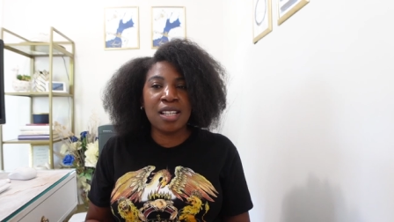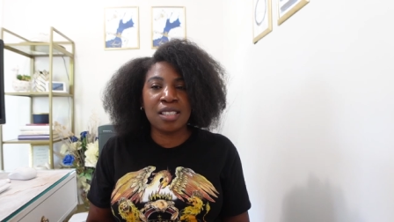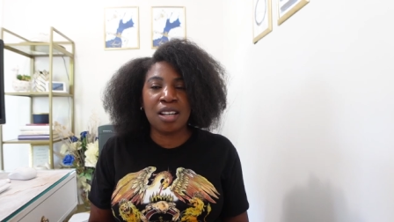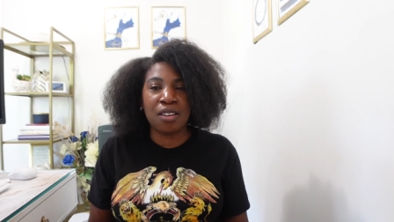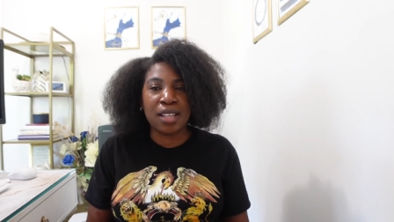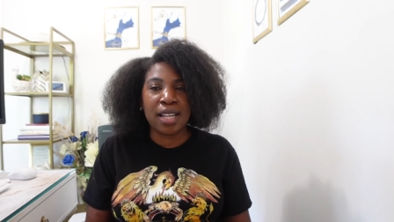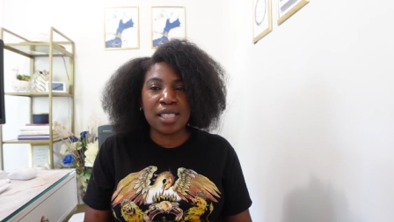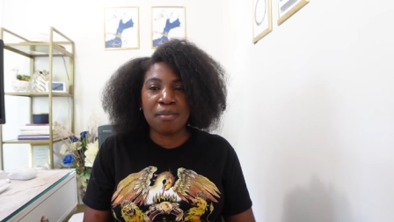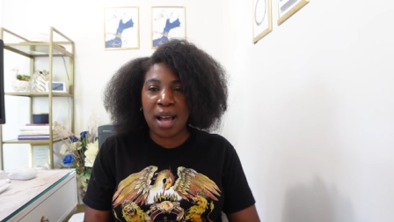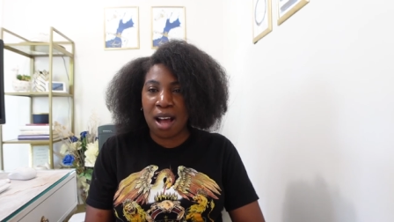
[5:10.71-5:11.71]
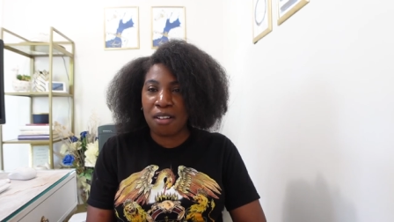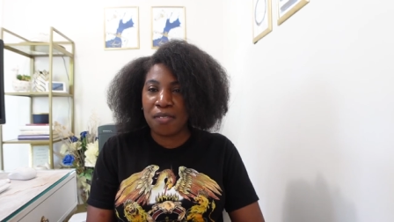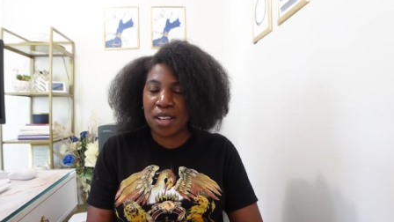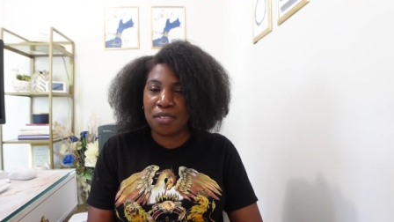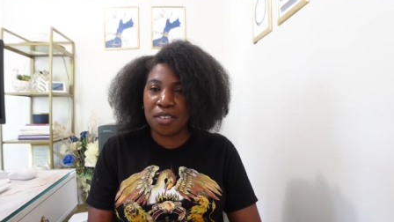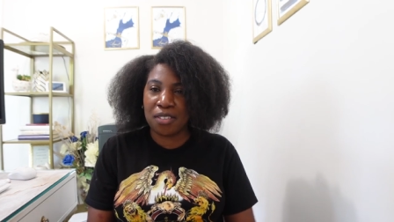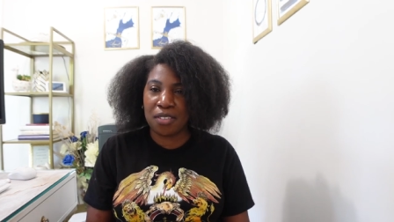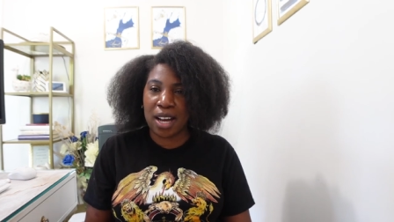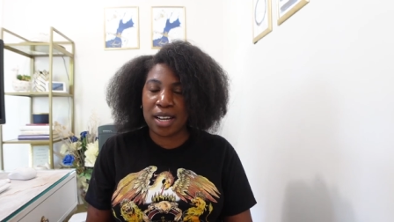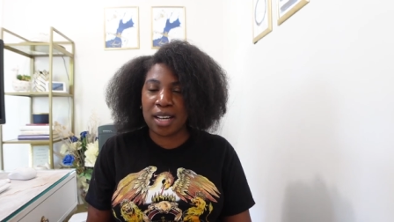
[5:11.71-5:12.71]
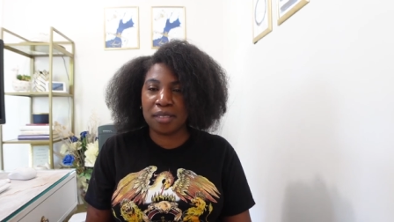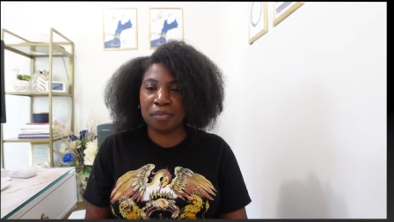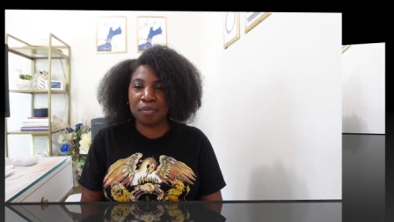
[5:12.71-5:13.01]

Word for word: So that is my outfit for Friday.